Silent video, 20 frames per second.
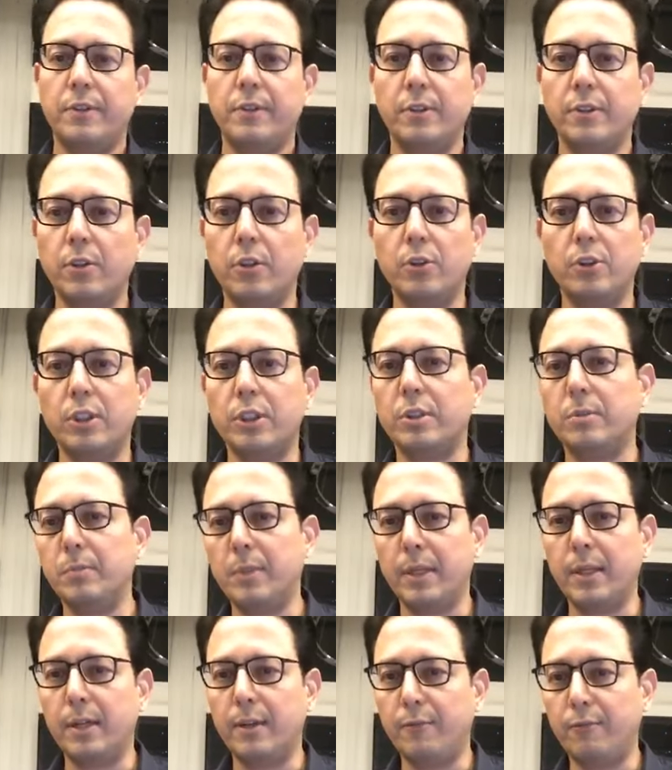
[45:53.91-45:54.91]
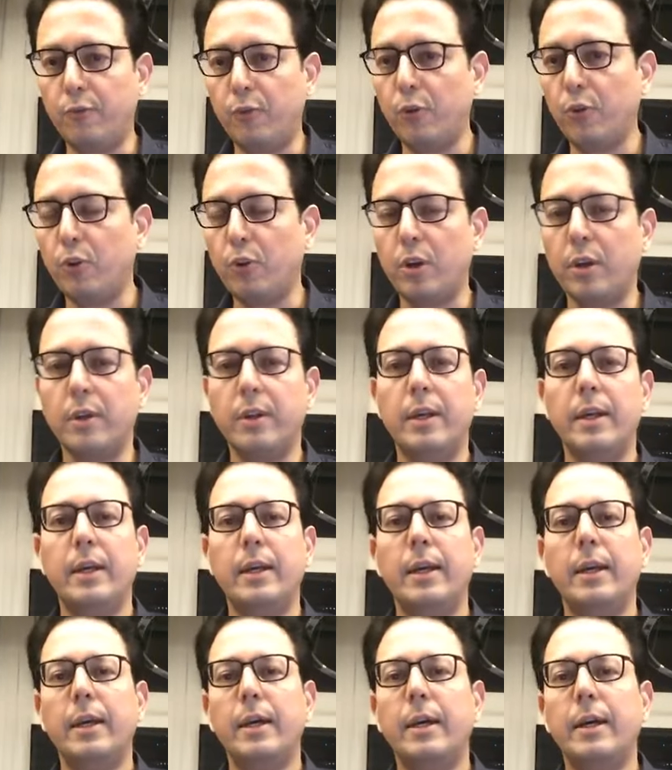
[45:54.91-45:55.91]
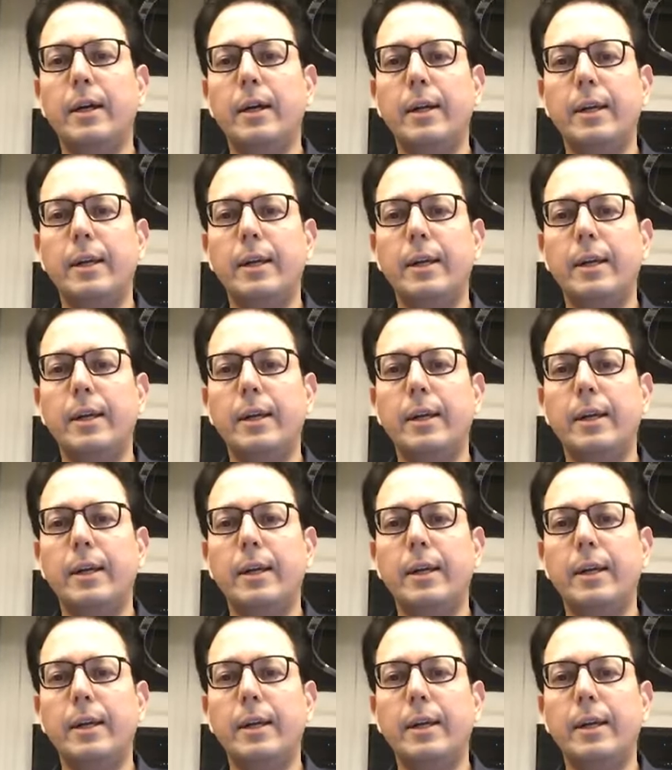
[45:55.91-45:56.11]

you know, just making a phone call uh,